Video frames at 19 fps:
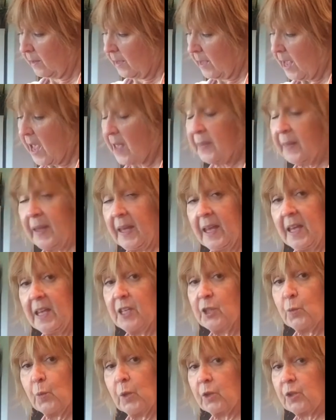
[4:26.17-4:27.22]
At the
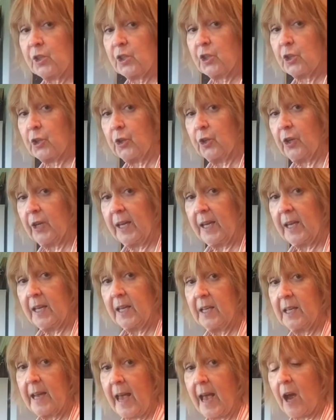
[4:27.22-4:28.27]
end, we'll stir
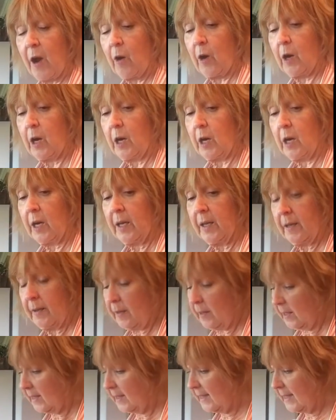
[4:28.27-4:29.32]
in our
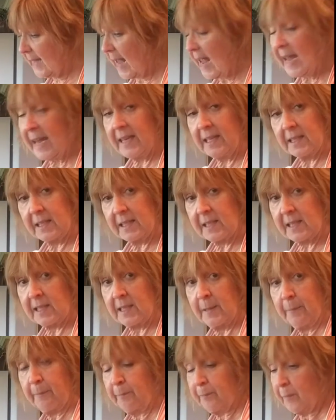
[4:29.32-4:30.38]

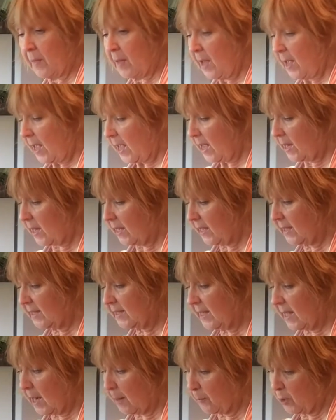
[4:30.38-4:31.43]
dates. And like I
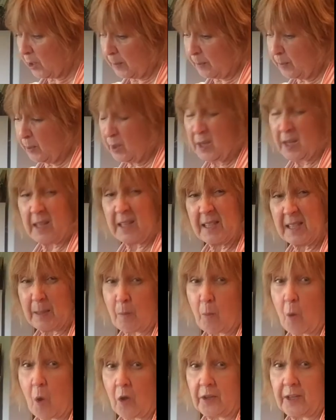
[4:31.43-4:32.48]
said, I'm going to put
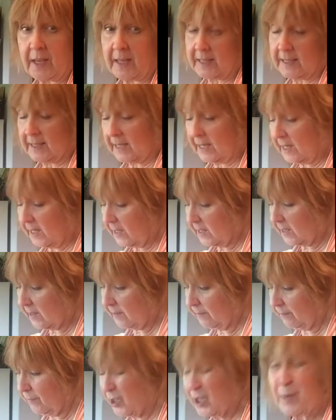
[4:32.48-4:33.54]
some walnuts in it
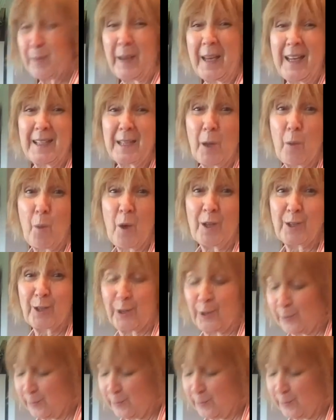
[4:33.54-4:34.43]
just because I want to.